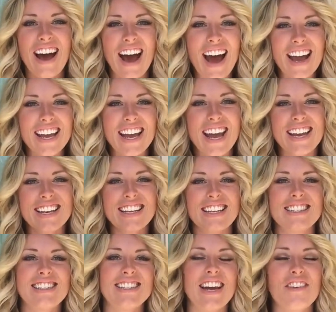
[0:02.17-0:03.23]
Hi again,
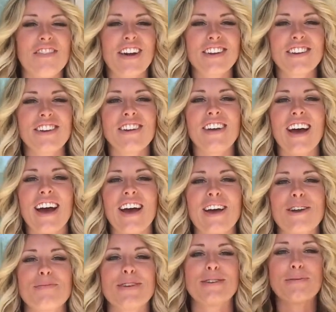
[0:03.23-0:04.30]
it's Steph Hendel.
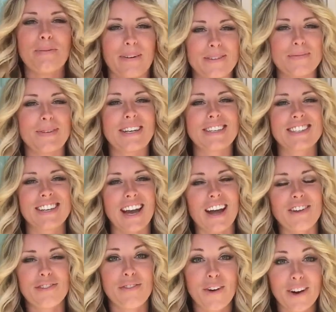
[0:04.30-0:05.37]
I'm in Newport Beach,
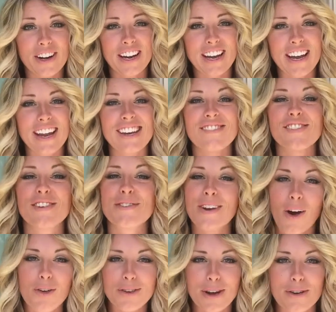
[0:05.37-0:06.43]
California, and if you
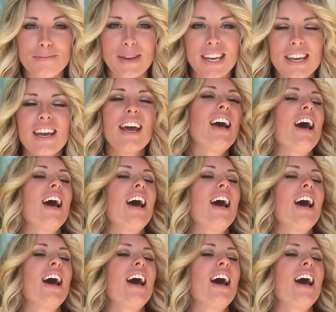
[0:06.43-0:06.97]
don't know me,